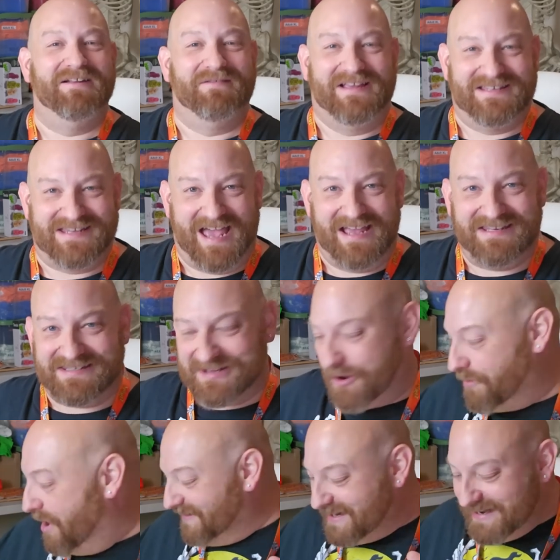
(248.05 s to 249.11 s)
Anyways, guys,
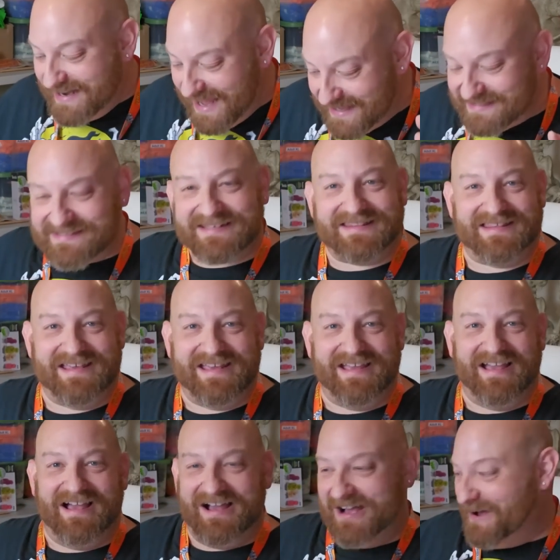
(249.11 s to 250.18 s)
so the next
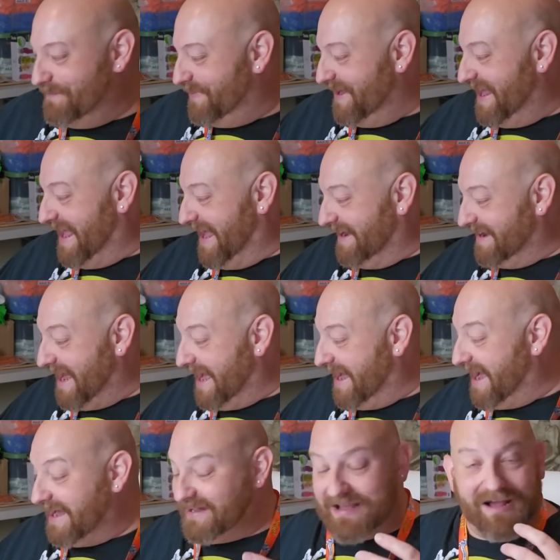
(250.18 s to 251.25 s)
thing up, and
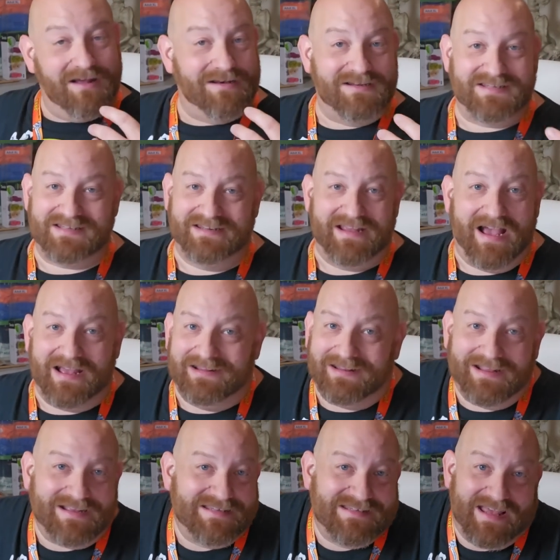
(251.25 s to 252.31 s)
I, I, honestly, I
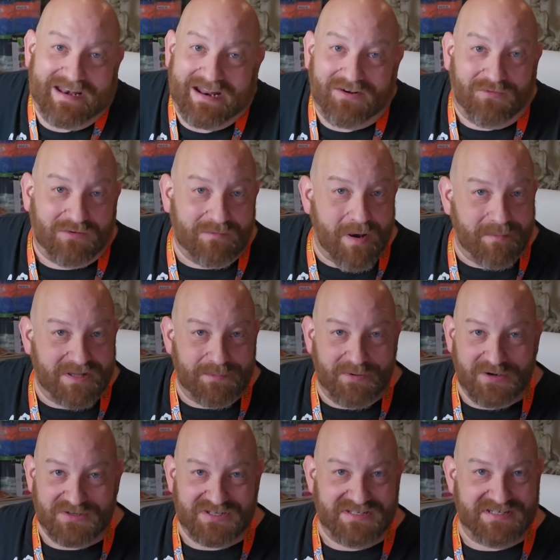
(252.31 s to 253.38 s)
like I said, I don't remember the
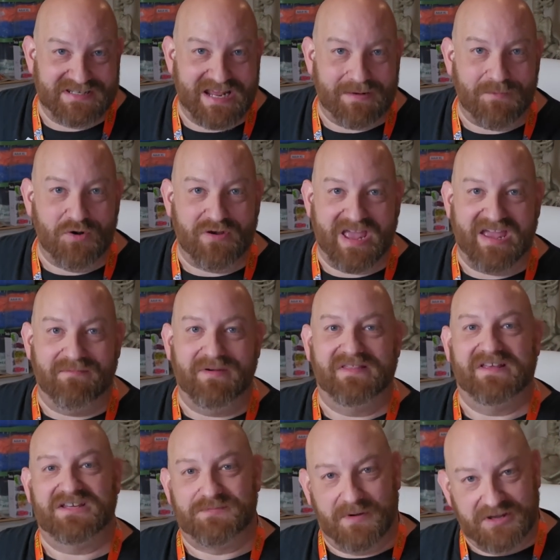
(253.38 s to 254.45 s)
person's name who gave me
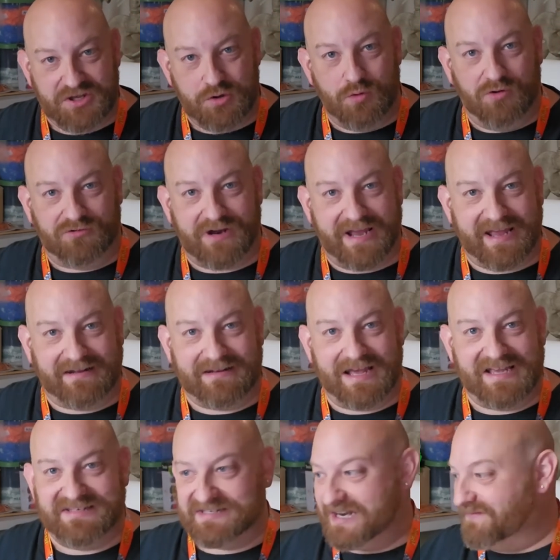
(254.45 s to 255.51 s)
this, but you will
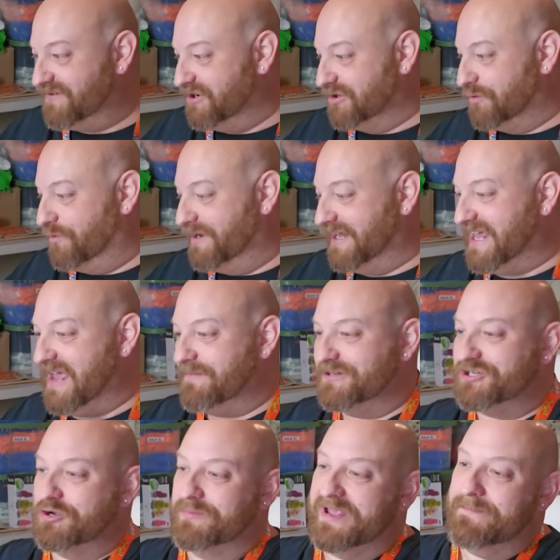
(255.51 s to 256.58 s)
recognize it if you're the one who gave
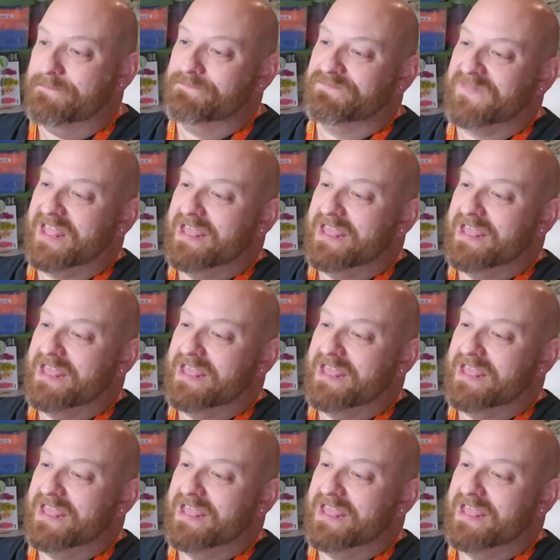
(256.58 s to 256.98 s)
it to me.